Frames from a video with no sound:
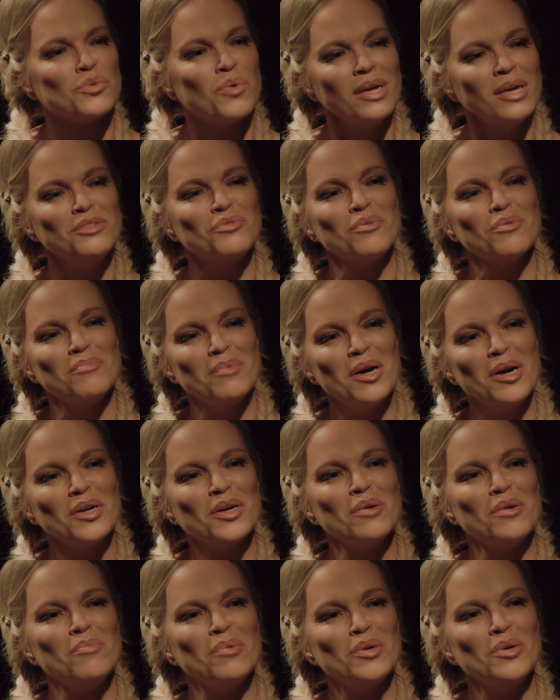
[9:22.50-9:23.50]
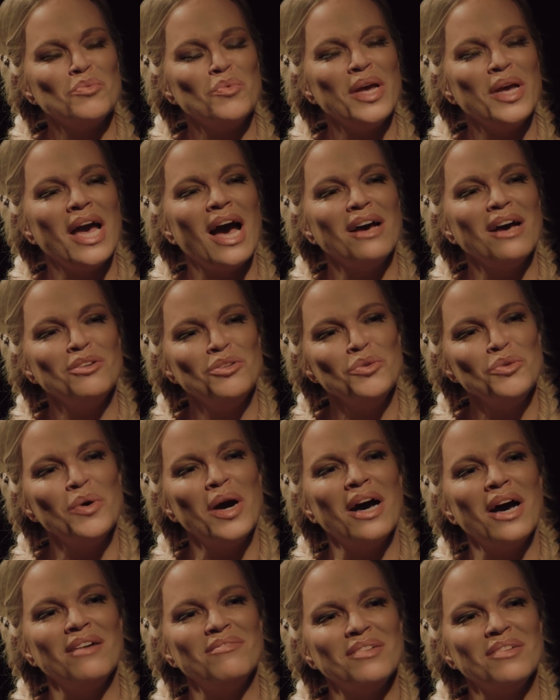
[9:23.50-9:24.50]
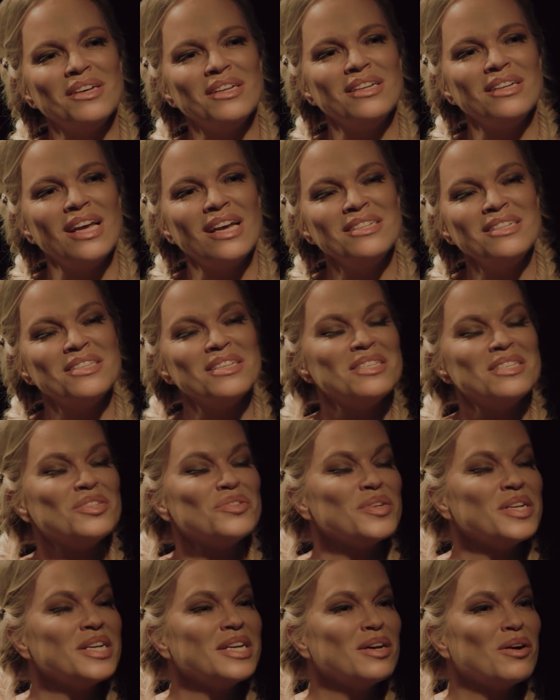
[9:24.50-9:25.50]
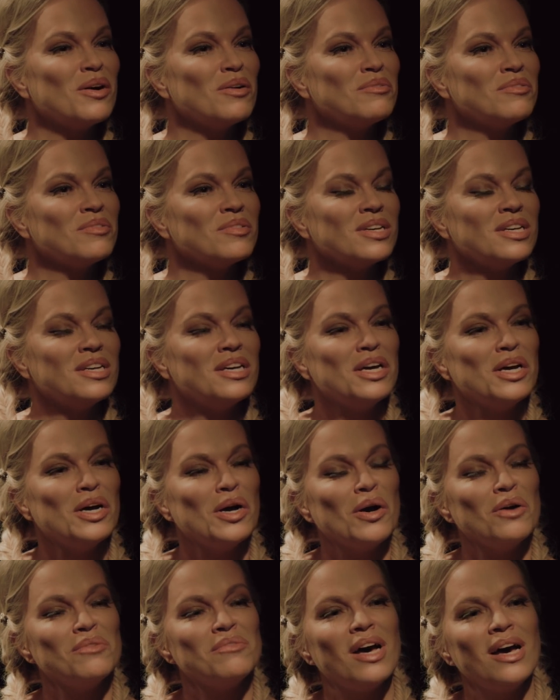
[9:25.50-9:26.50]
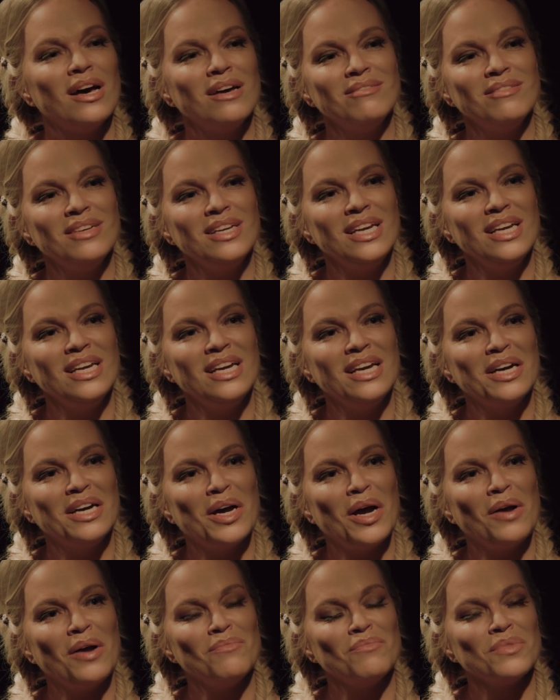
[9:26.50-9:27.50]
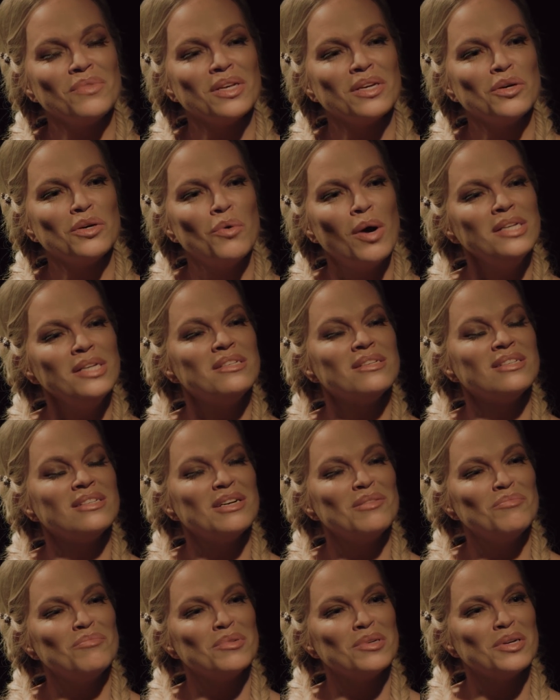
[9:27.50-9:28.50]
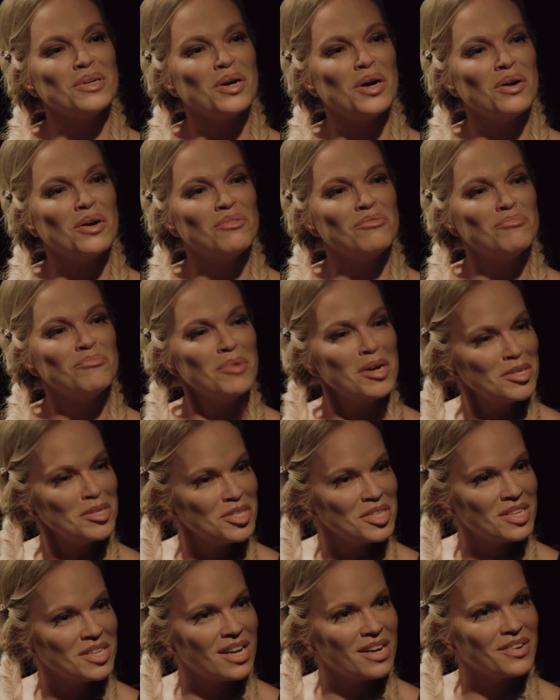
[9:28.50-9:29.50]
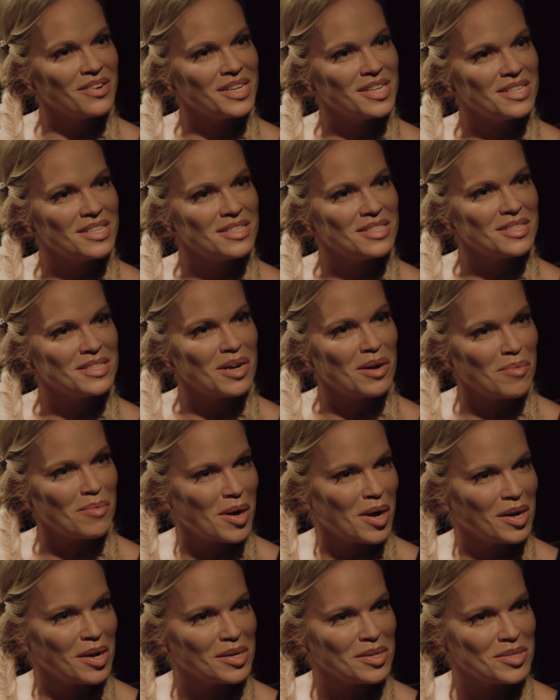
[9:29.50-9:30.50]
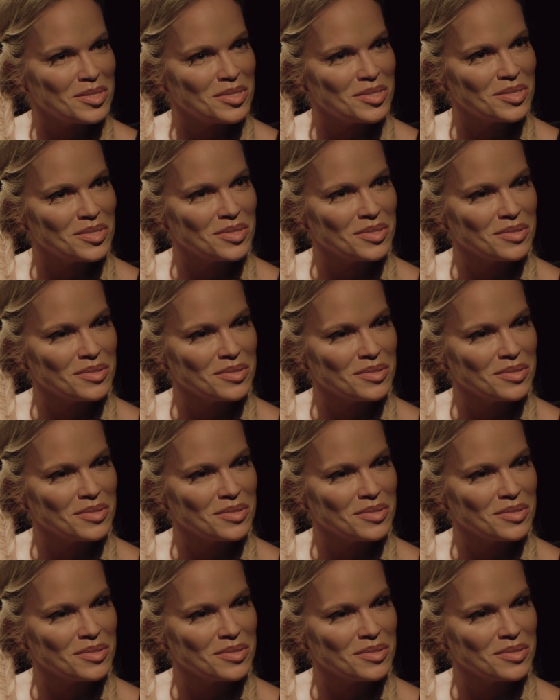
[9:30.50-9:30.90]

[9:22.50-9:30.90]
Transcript: quite remarkable. We do have an ancestry of having quite a number of mercenaries among us.